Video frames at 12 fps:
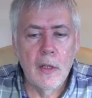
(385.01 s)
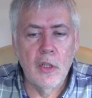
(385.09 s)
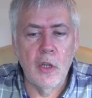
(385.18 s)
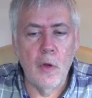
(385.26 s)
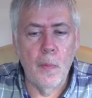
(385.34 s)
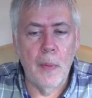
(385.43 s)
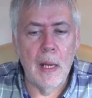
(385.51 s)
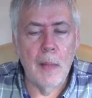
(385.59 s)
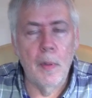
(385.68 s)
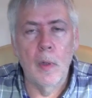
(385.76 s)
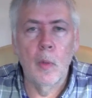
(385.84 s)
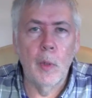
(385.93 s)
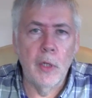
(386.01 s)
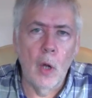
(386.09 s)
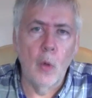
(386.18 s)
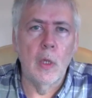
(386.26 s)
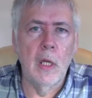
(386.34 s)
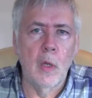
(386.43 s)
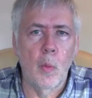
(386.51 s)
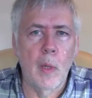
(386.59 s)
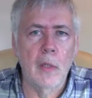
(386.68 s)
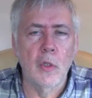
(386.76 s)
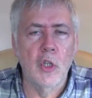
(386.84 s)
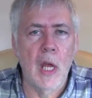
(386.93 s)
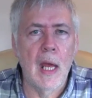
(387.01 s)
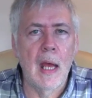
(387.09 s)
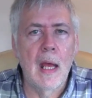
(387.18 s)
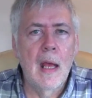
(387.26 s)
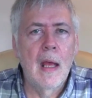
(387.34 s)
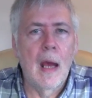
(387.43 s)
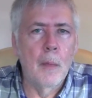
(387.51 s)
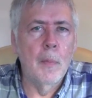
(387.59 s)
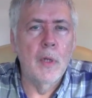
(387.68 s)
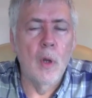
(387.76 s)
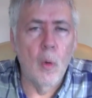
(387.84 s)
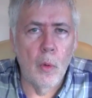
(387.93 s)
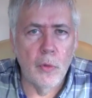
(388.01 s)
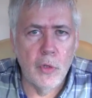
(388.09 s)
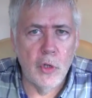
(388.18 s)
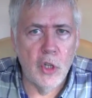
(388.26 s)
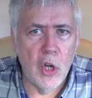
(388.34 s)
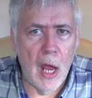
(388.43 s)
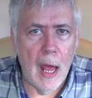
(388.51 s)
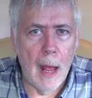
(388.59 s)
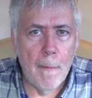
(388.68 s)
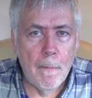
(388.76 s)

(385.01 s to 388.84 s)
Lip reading: 2 people, we don't need a wheelchair, and we don't want to share.